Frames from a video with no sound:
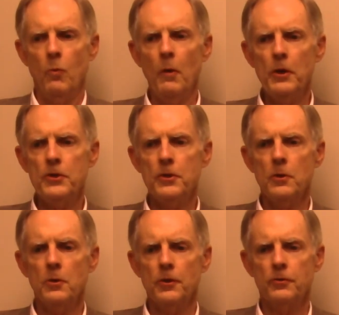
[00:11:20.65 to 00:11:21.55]
What we
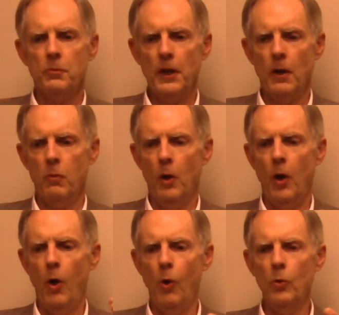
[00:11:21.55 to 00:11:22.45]
do is we will
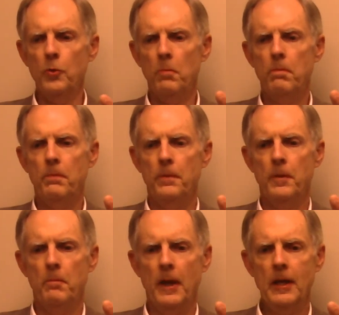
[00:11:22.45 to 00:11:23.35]
hold
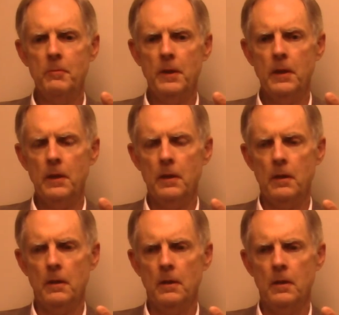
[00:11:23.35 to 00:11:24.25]
the
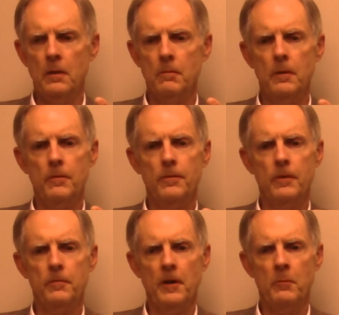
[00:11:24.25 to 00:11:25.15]
baby.
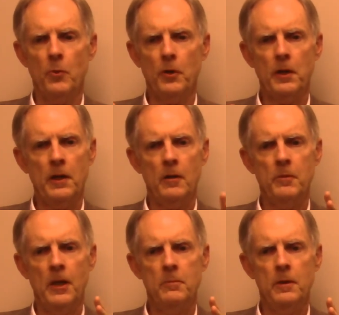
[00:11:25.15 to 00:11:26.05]
If I'm working on a
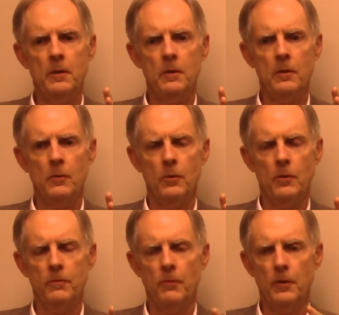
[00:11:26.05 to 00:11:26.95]
baby,
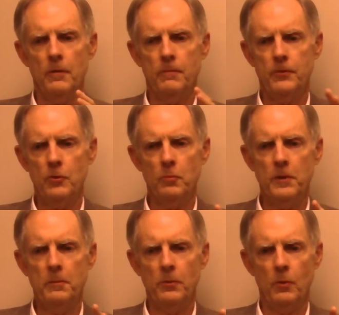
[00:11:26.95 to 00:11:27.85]
or if two
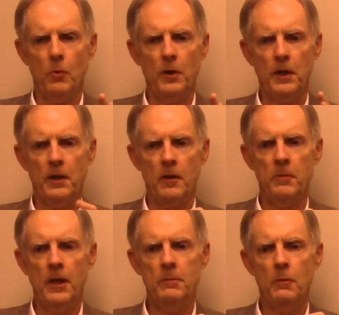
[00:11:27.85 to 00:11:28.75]
people are working on a
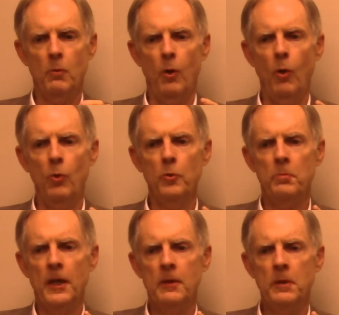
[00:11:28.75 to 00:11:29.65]
baby, we'll hold the
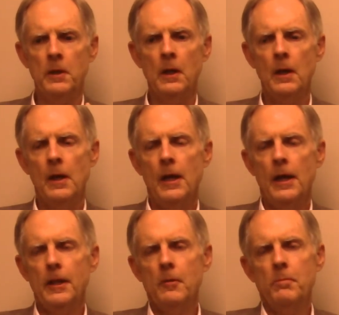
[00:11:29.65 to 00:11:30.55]
baby,
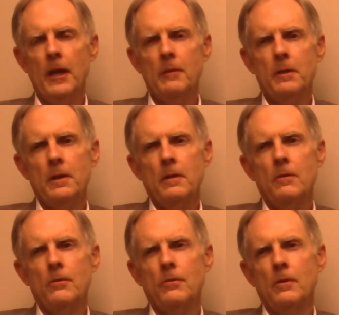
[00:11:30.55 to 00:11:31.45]
and the baby
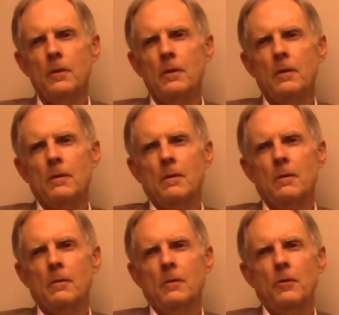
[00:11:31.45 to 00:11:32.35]
usually
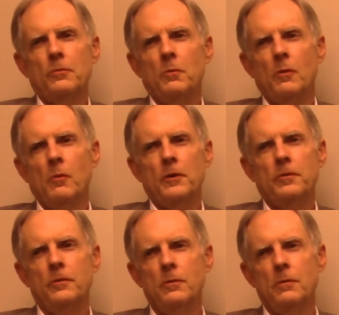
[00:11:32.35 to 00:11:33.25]
knows what it wants
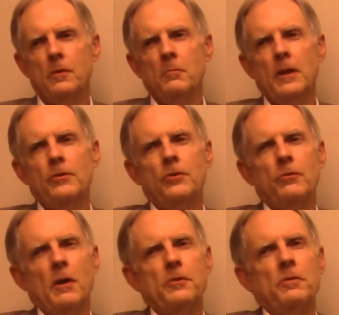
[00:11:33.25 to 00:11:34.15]
to do, and it may
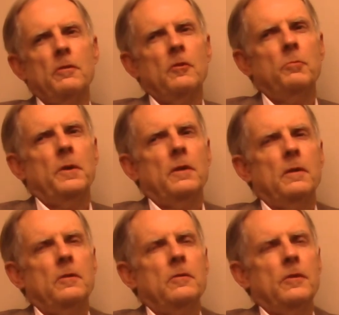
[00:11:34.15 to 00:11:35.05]
stretch a little bit, and
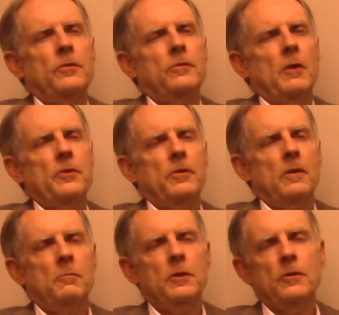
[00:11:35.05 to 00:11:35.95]
they start stretching,
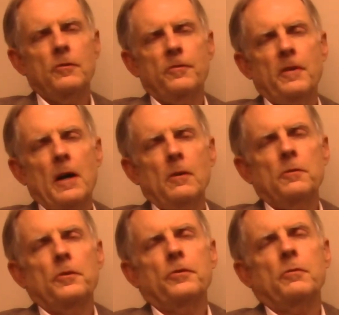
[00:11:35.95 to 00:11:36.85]
and we just follow
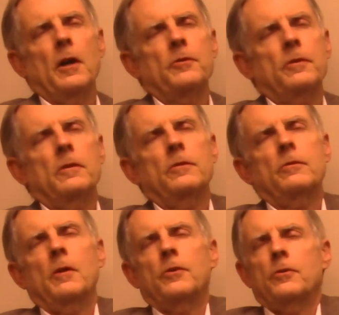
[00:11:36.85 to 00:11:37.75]
the stretch, and the
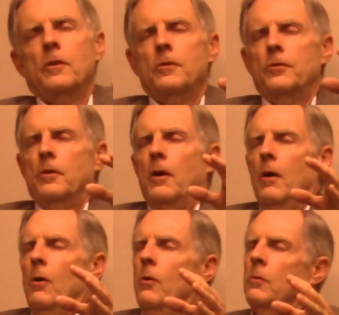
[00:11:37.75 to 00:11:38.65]
stretch starts to
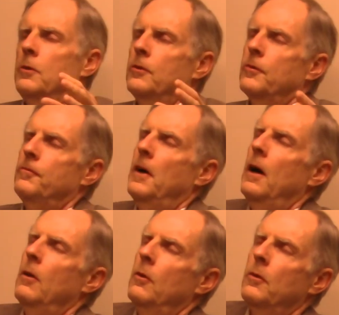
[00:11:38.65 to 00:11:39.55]
go, and we just
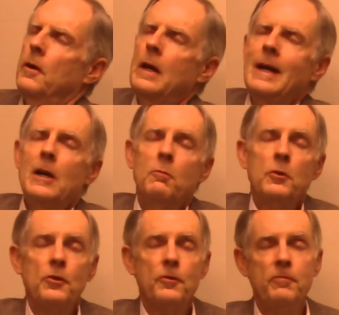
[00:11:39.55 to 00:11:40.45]

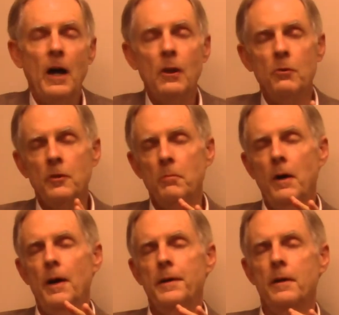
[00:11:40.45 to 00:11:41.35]
we're just following the
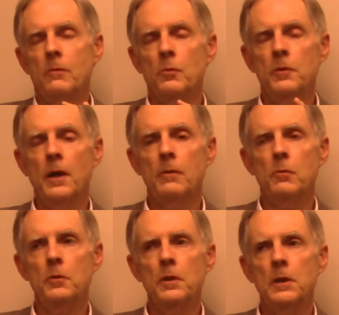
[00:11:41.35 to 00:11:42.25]
body, and
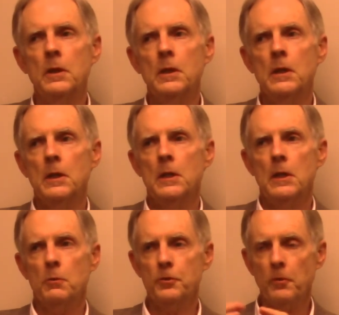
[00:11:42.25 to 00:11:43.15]

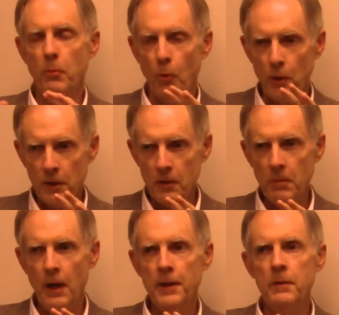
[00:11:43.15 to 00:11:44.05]
we're supporting the
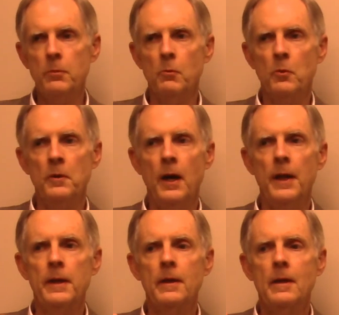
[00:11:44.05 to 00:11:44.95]
body, but we're
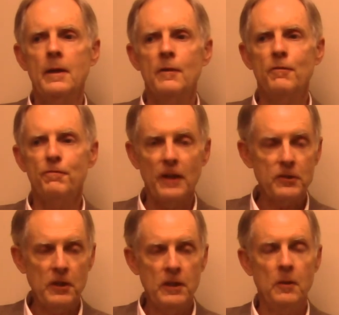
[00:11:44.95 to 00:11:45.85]
not
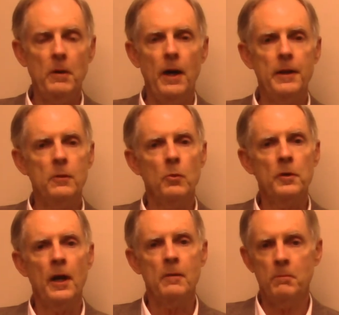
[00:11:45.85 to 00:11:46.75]
fixing the body, we're
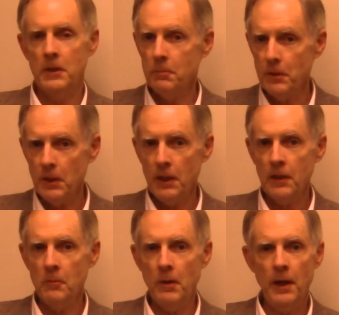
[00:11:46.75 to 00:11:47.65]
not
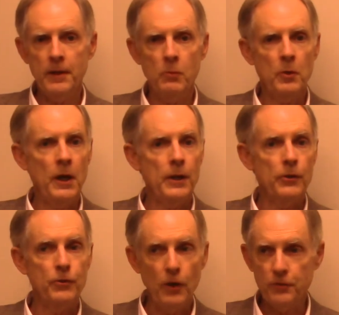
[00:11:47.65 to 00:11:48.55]
manipulating the body, we're not
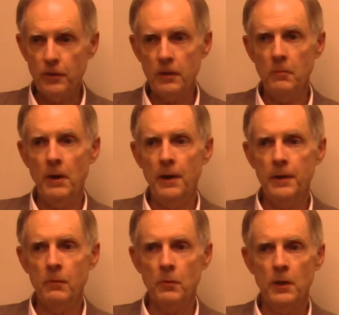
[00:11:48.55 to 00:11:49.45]
adjusting the
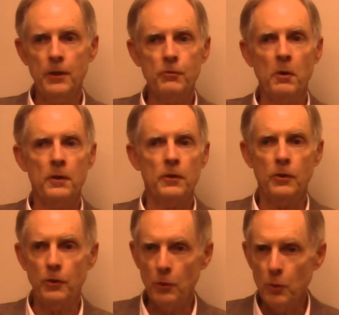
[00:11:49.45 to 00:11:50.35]
body, we're not trying to
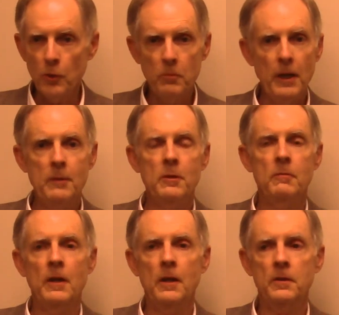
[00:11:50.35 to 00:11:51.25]
cure a baby
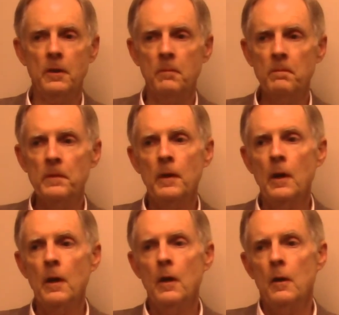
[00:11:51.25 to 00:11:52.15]
of anything.
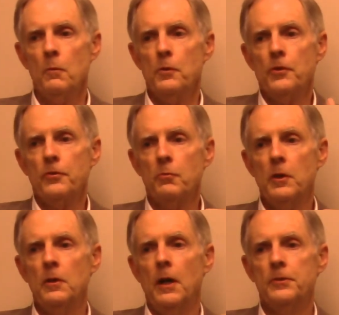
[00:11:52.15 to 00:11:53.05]
We're just
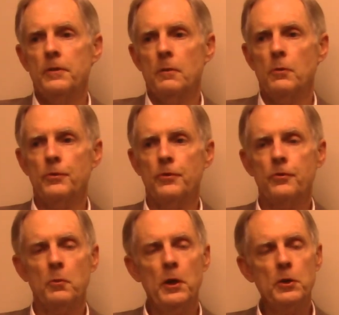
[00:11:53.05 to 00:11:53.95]
realizing that we're
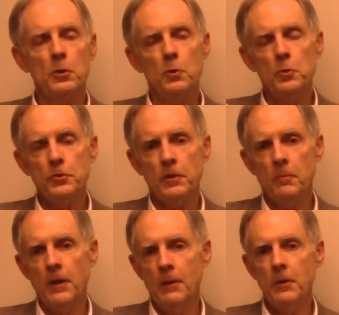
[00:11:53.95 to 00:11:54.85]
just trying to loosen
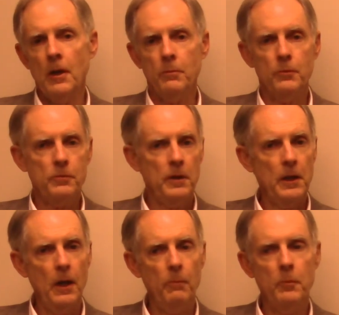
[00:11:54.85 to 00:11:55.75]
the baby up. We're trying
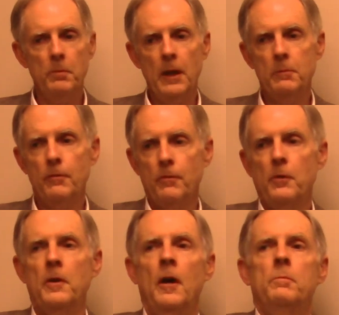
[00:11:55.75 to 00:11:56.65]
to help the baby
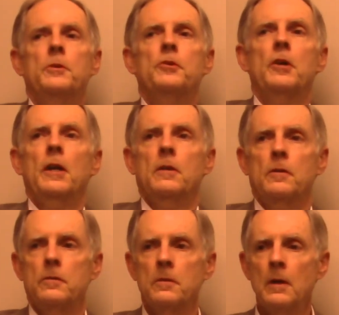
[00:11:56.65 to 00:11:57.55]
free up its
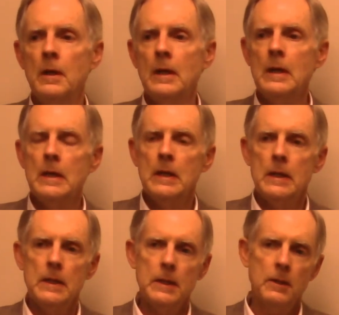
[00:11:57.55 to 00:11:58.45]
tightness.
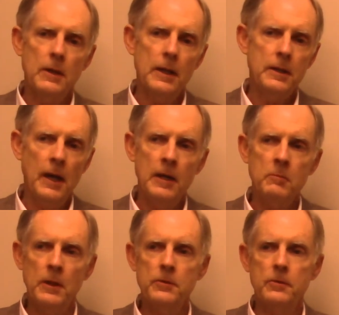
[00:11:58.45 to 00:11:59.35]
Had 9
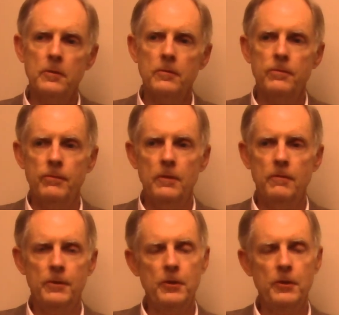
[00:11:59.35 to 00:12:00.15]
months of a